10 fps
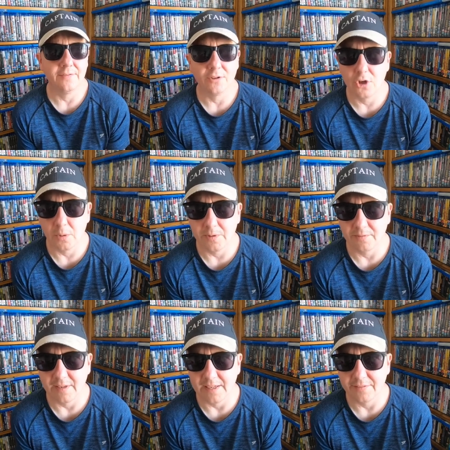for comic
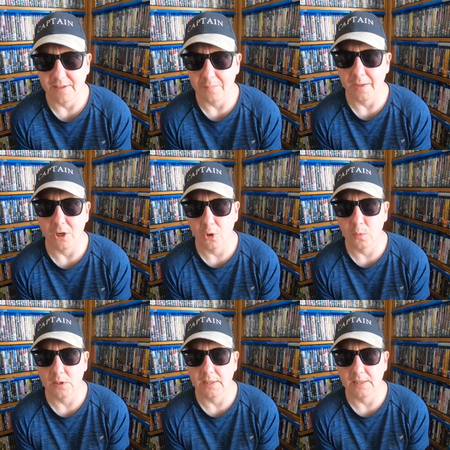relief and a bit of
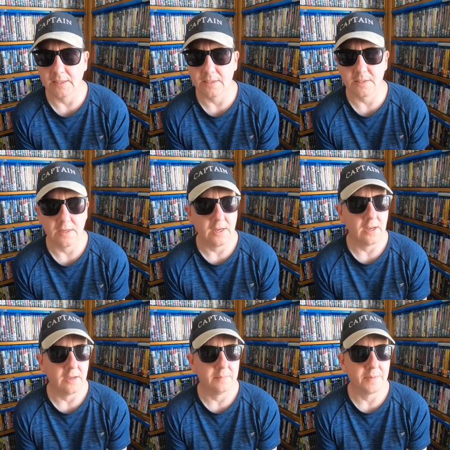quirkiness.
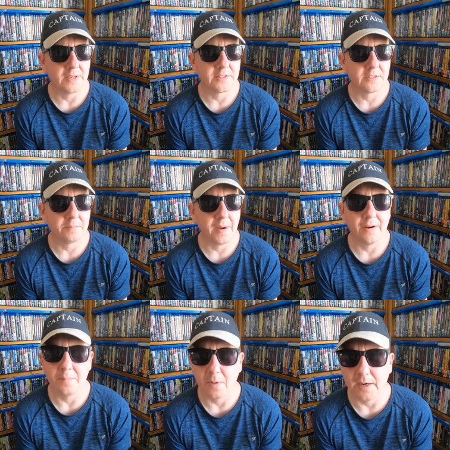But bear
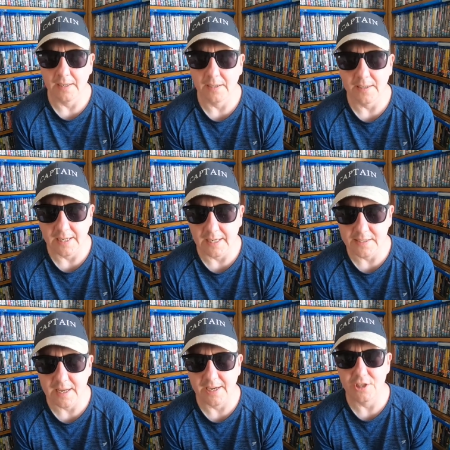in mind that Nicolas
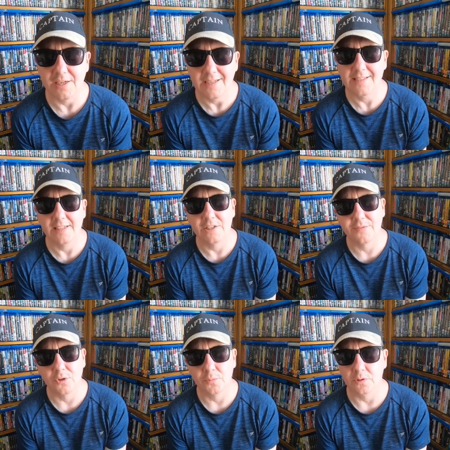Cage is in this
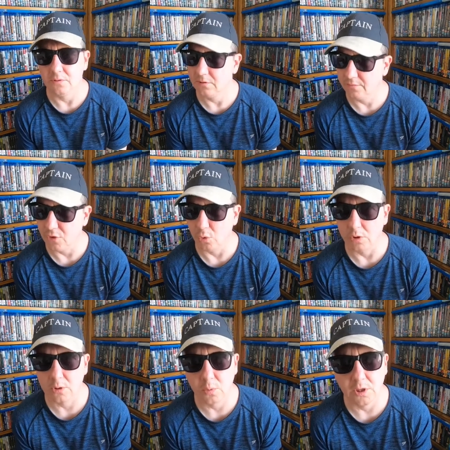film. You've got all
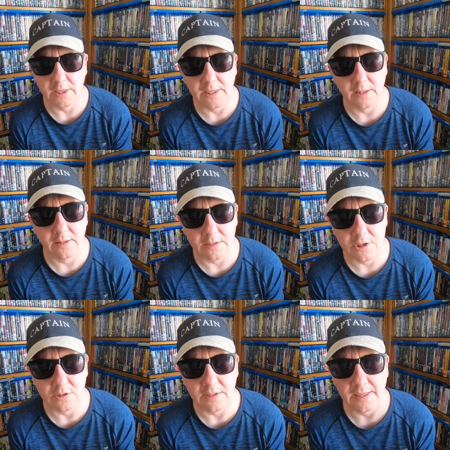the quirky that
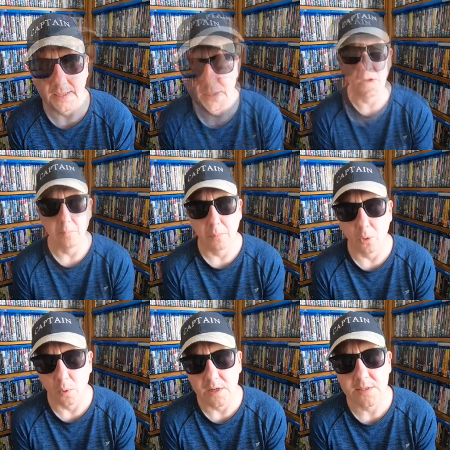you need.
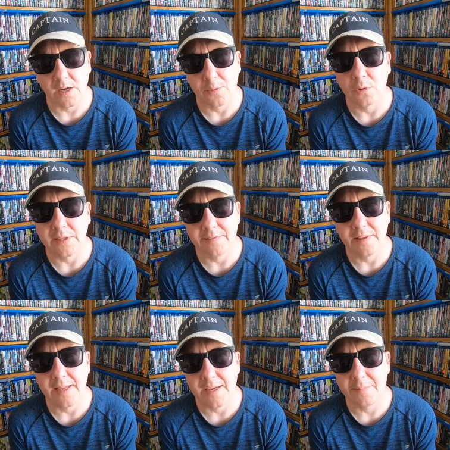Plot-wise, I will leave
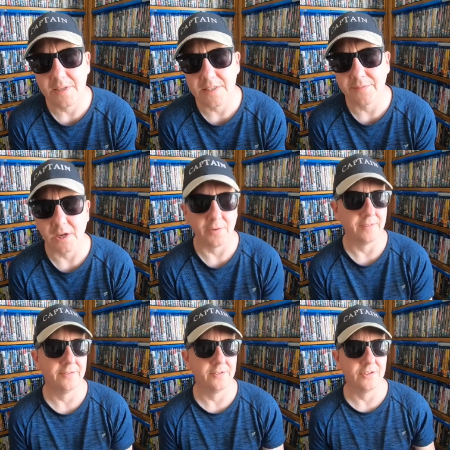it there because if I go any
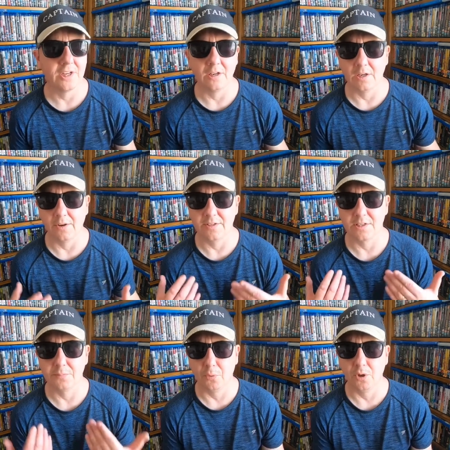further, you're going to go into
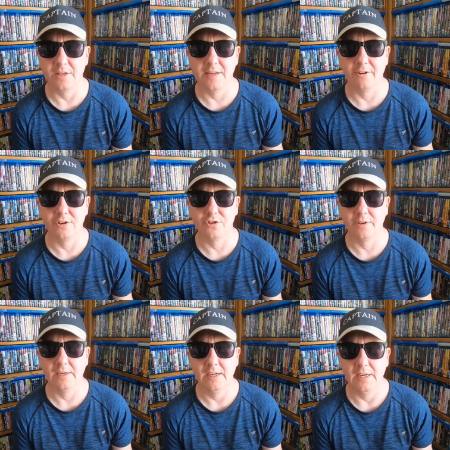spoiler
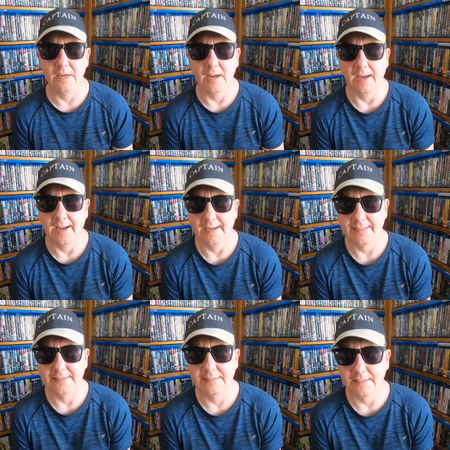territory,
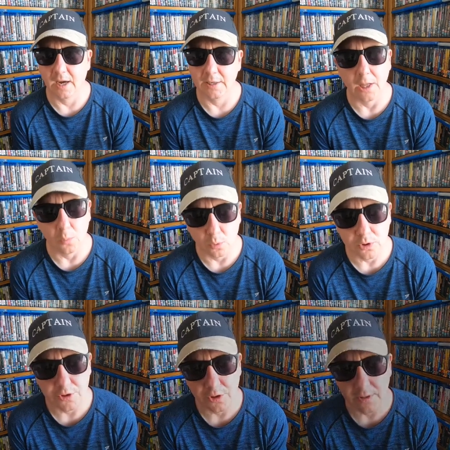and I don't want to do